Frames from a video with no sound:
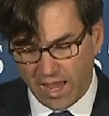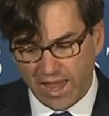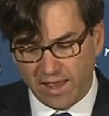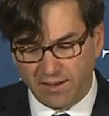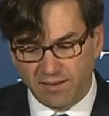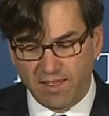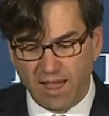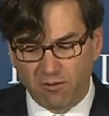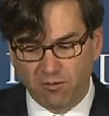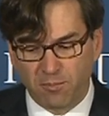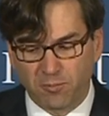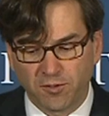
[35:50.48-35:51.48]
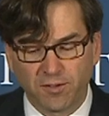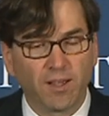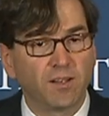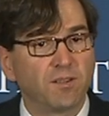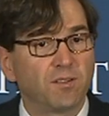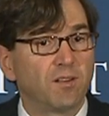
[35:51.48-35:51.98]
And that
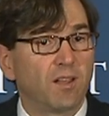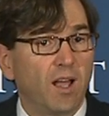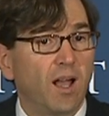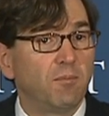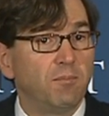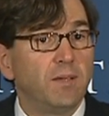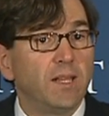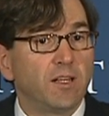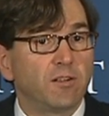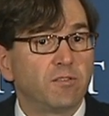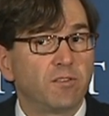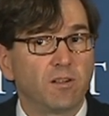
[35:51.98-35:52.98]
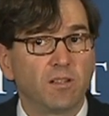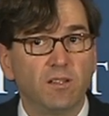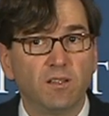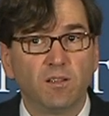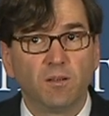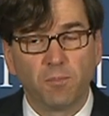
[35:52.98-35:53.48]
represents a meaningful
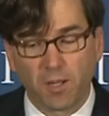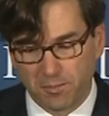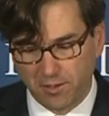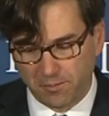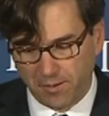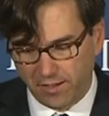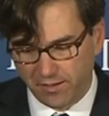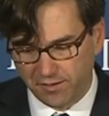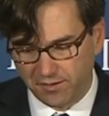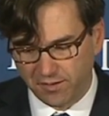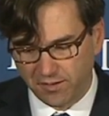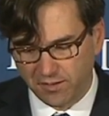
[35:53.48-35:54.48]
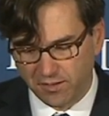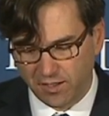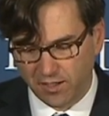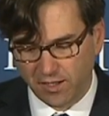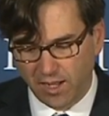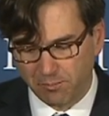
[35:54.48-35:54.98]
public policy
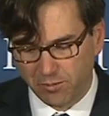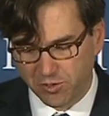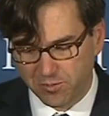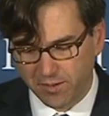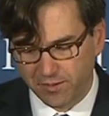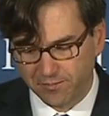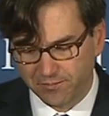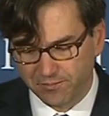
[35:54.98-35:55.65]
accomplishment.